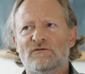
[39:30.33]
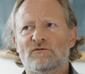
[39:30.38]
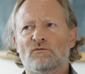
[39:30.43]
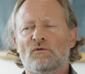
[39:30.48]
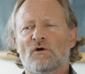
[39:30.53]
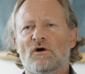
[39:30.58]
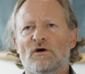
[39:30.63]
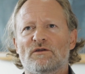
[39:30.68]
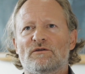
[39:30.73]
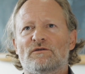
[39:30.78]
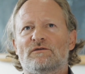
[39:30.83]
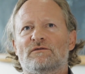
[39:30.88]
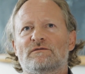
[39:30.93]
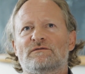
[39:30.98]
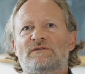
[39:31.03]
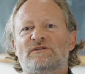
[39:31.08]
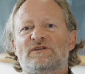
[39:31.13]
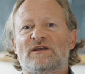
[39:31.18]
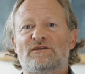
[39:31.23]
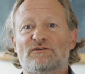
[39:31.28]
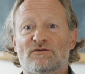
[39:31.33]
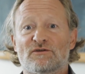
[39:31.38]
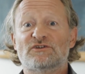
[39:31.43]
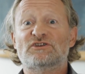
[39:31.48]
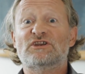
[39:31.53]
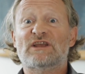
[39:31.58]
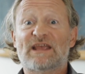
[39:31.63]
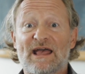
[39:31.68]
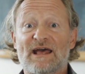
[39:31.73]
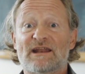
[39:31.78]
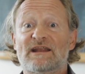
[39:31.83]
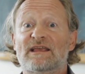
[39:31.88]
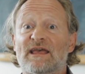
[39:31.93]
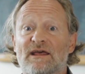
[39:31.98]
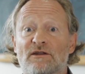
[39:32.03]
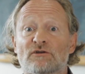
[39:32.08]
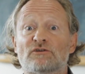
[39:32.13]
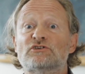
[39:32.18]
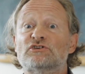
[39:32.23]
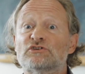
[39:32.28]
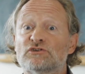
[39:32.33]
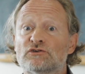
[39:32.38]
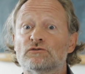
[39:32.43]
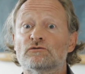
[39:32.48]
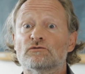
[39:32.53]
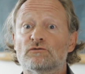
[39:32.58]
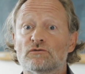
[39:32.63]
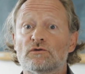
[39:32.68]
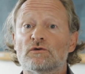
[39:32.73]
of what the technology can and cannot do.